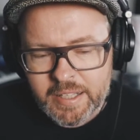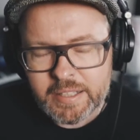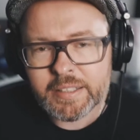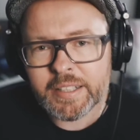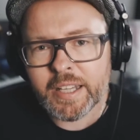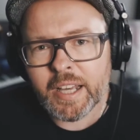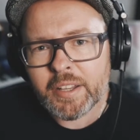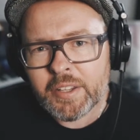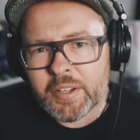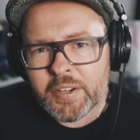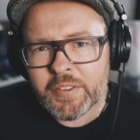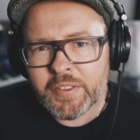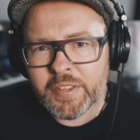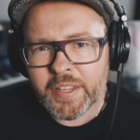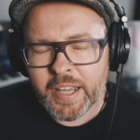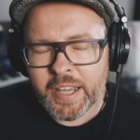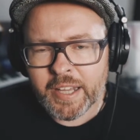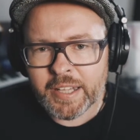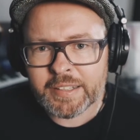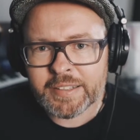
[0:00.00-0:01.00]
the other
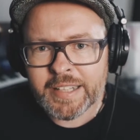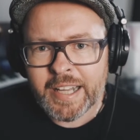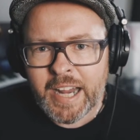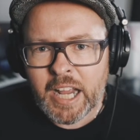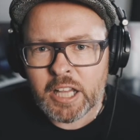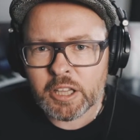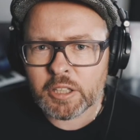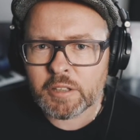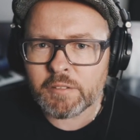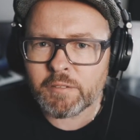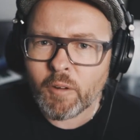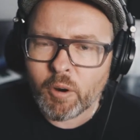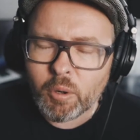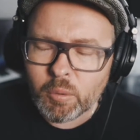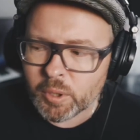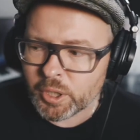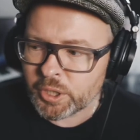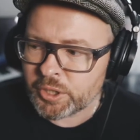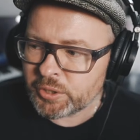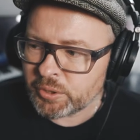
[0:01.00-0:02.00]
thing that I look
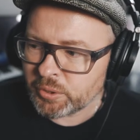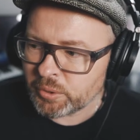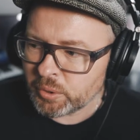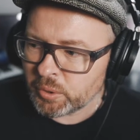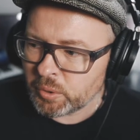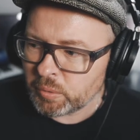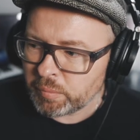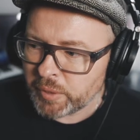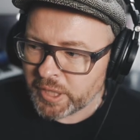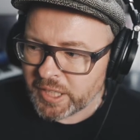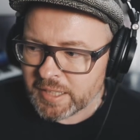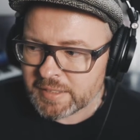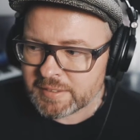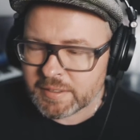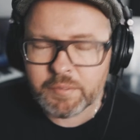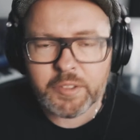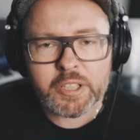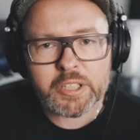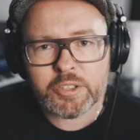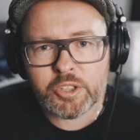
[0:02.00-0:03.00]
forward to because
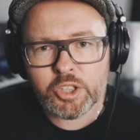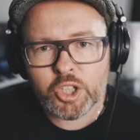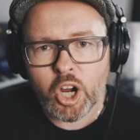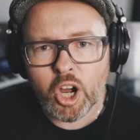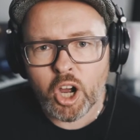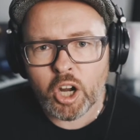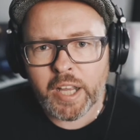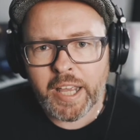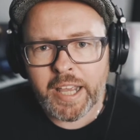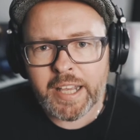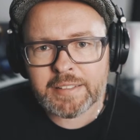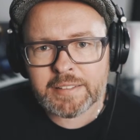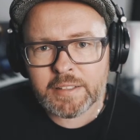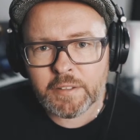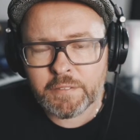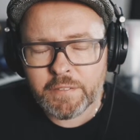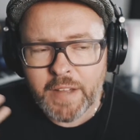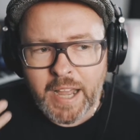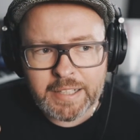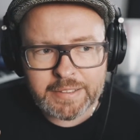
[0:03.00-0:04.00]
of this jog is the
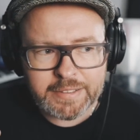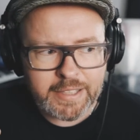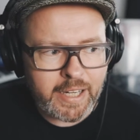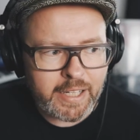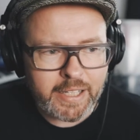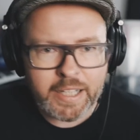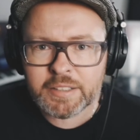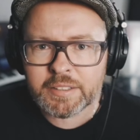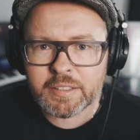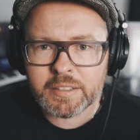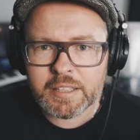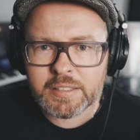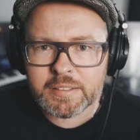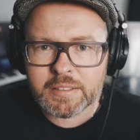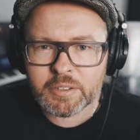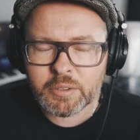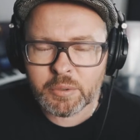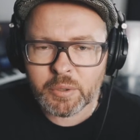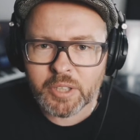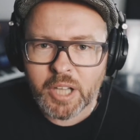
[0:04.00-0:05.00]
fact that I get to
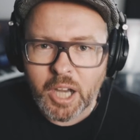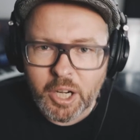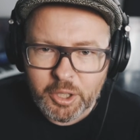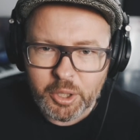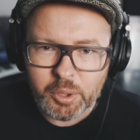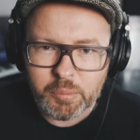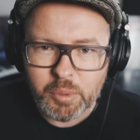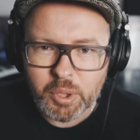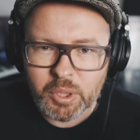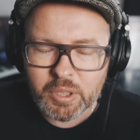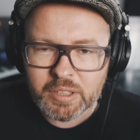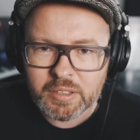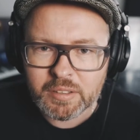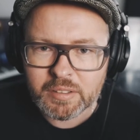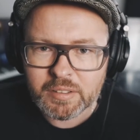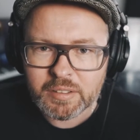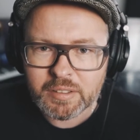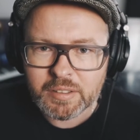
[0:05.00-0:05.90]
listen to an audiobook.